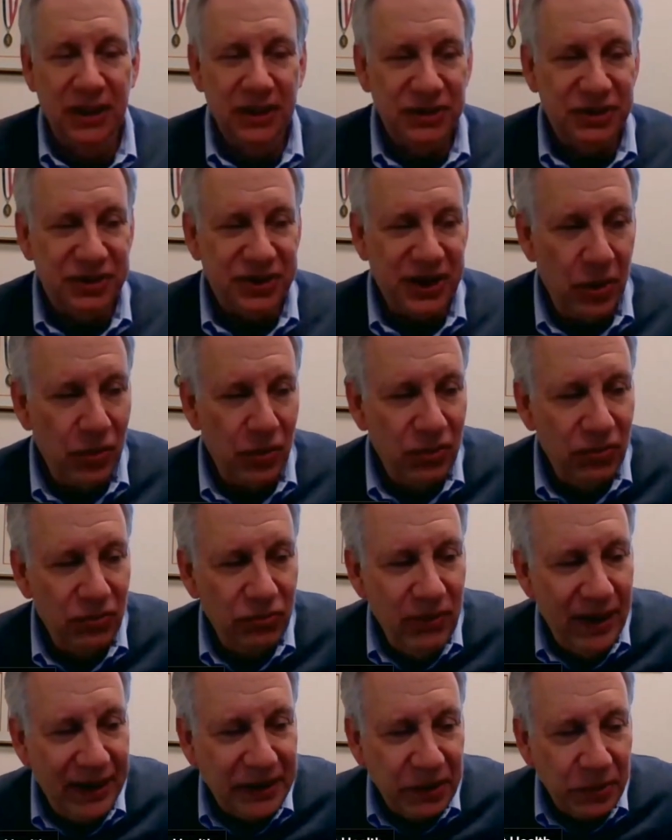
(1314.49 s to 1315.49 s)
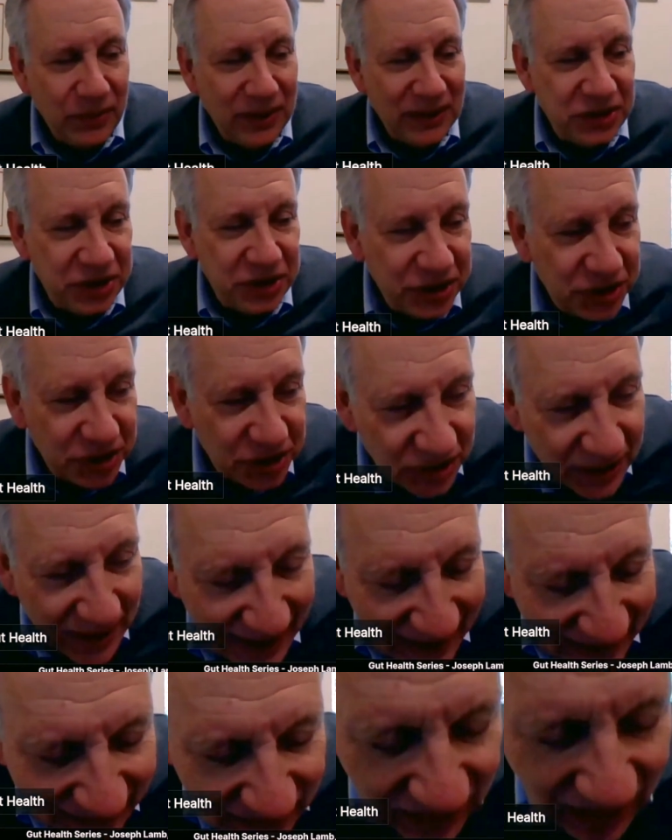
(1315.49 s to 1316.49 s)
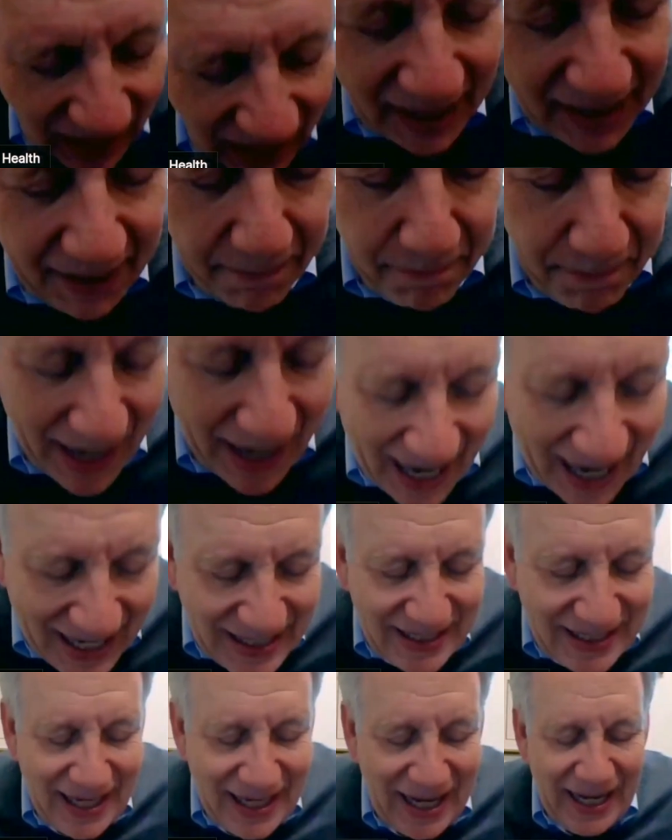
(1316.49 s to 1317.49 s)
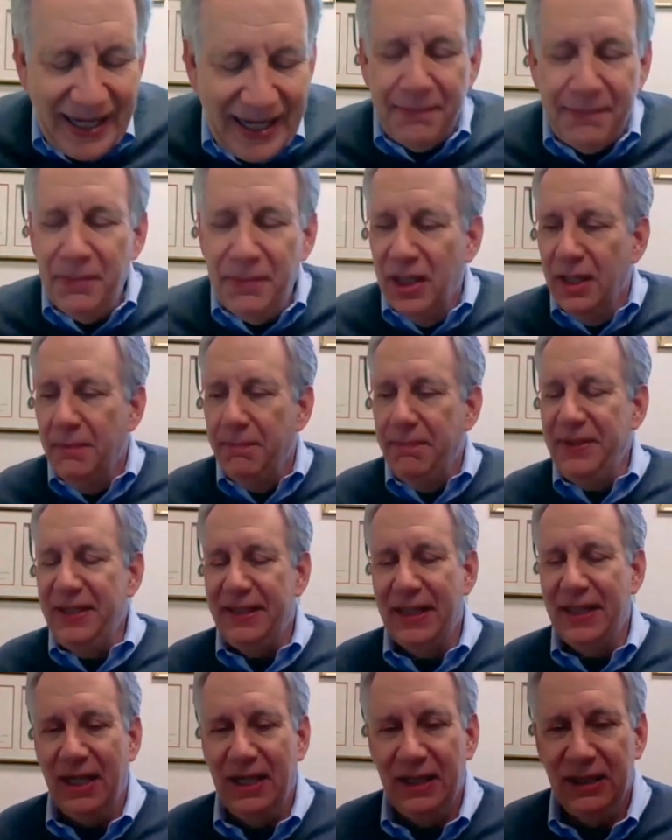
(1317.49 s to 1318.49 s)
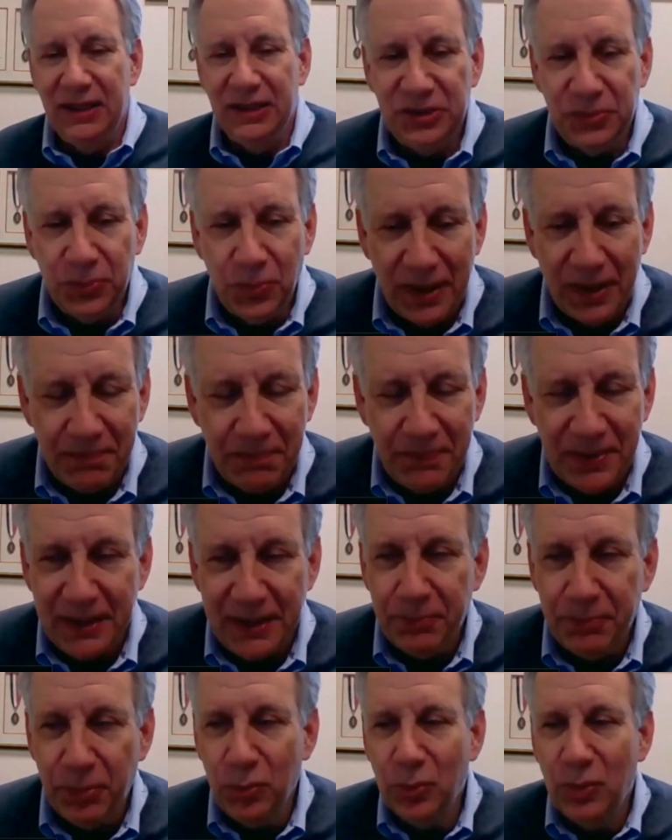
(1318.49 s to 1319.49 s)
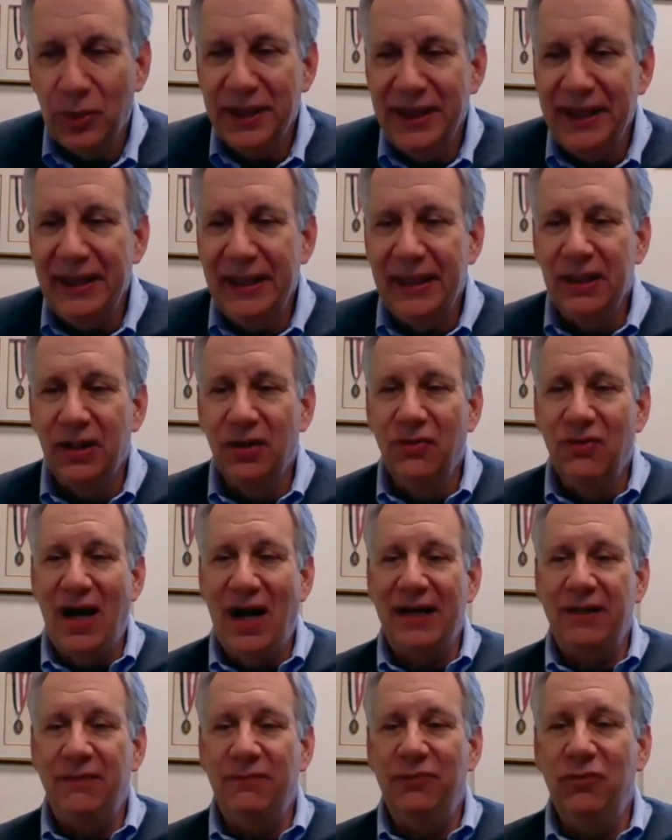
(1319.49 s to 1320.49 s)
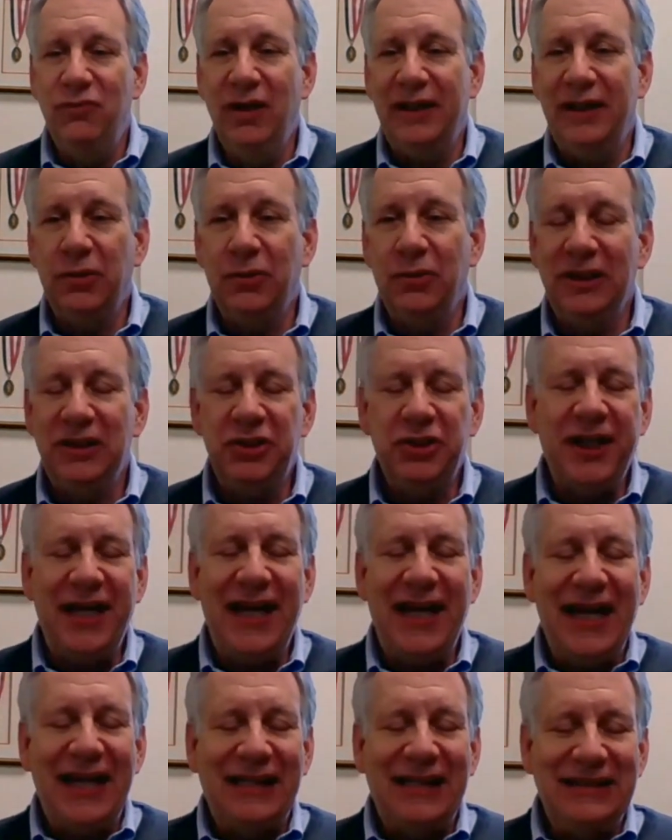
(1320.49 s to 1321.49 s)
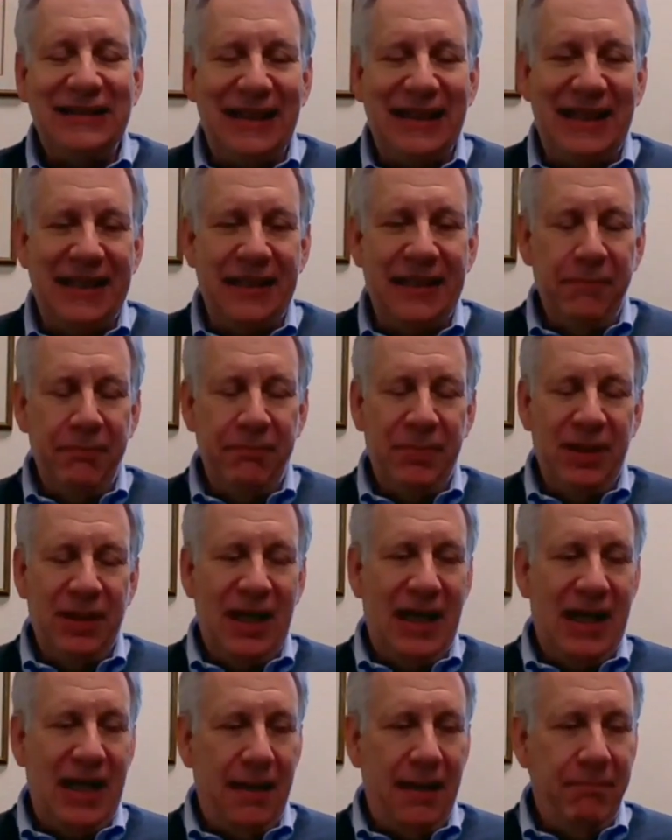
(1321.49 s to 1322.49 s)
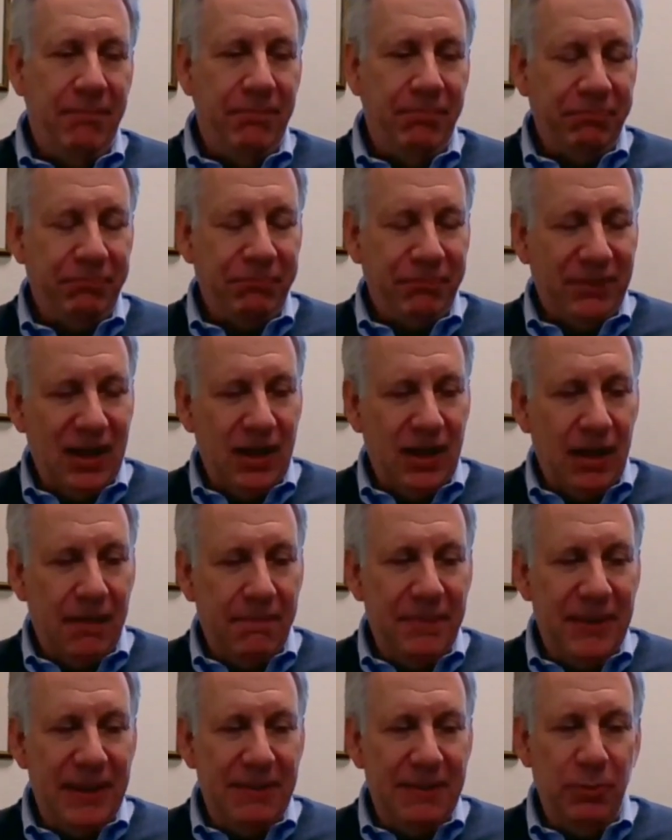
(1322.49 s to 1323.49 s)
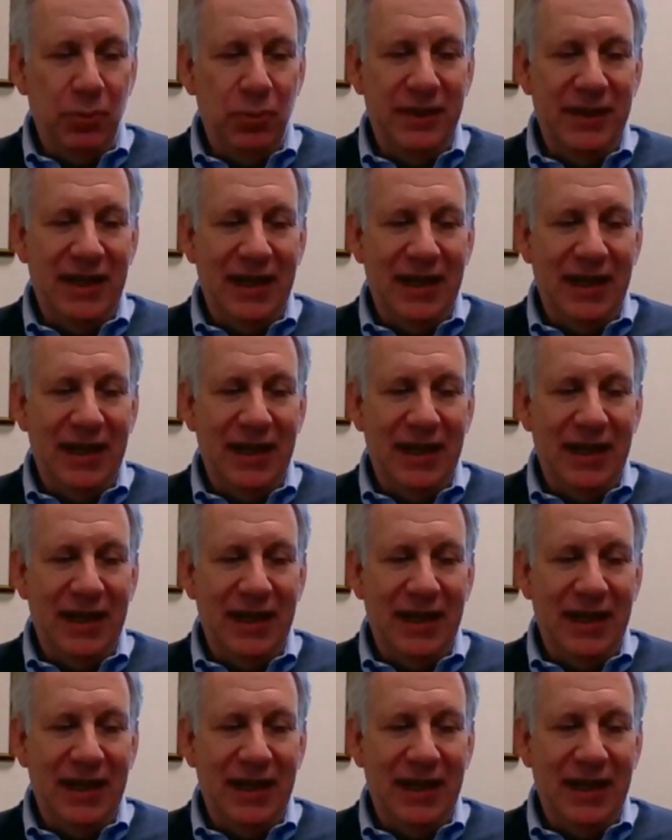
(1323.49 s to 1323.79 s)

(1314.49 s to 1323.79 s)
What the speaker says: So licorice got a bad name because when people were eating a lot of licorice candy, people would